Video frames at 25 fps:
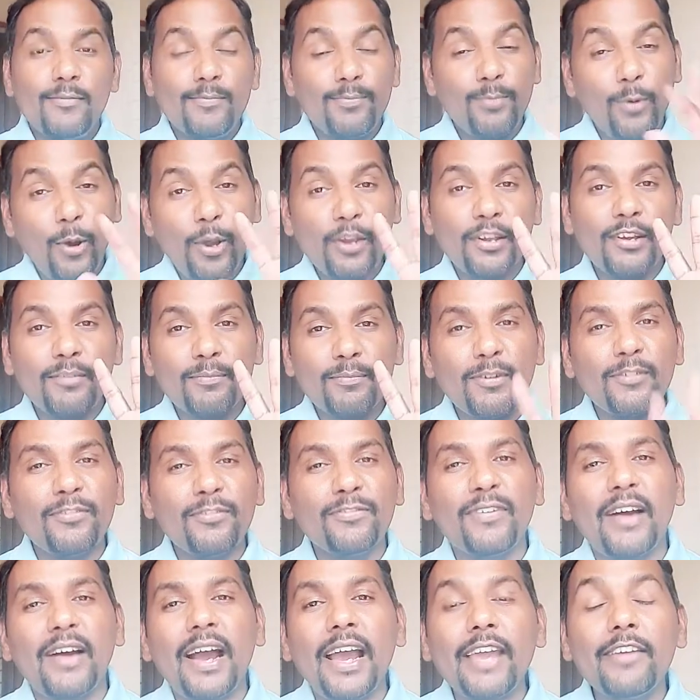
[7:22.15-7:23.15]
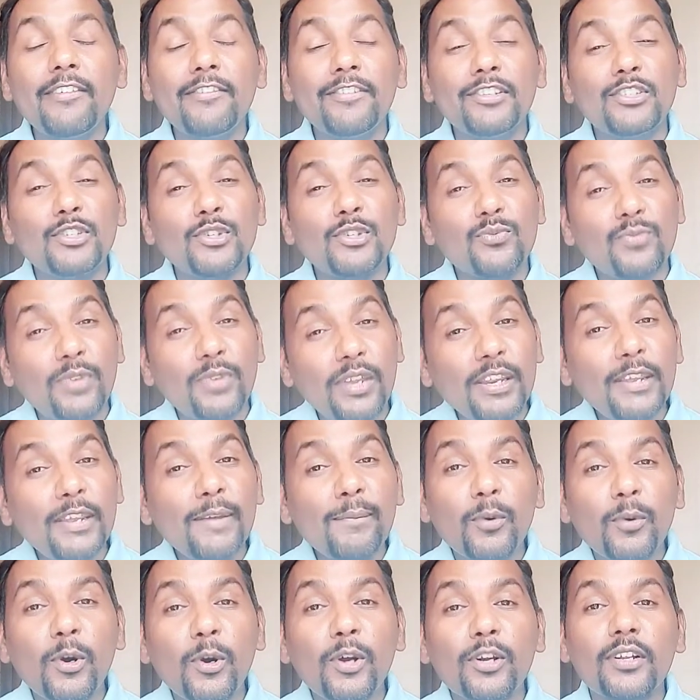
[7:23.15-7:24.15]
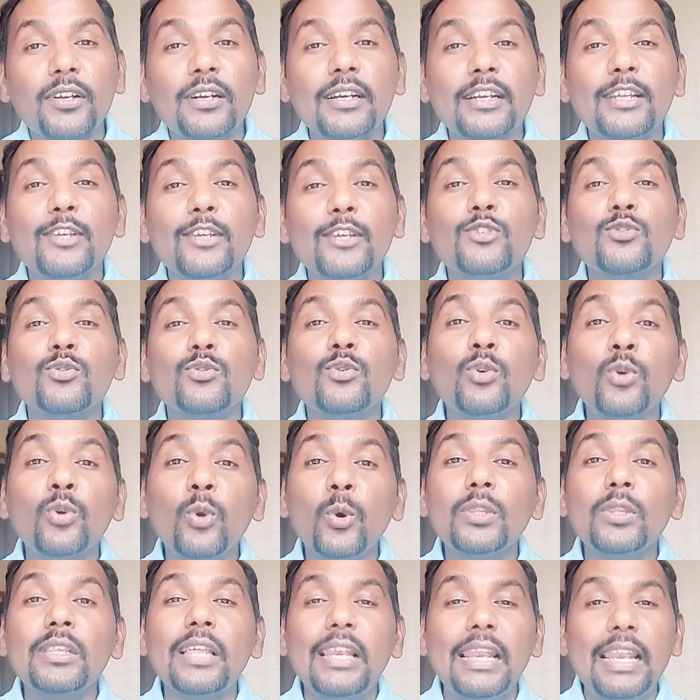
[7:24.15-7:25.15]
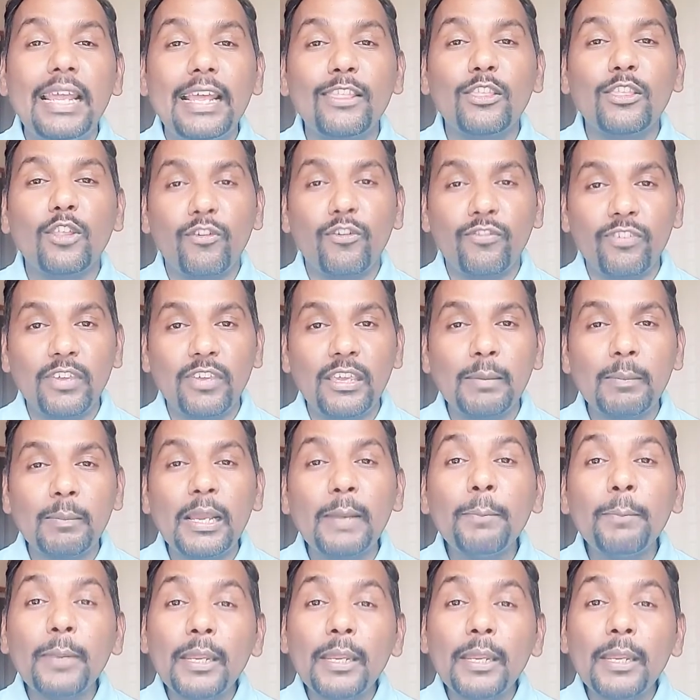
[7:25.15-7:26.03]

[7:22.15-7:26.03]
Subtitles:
Point number five, which is very important, is to know the length of email.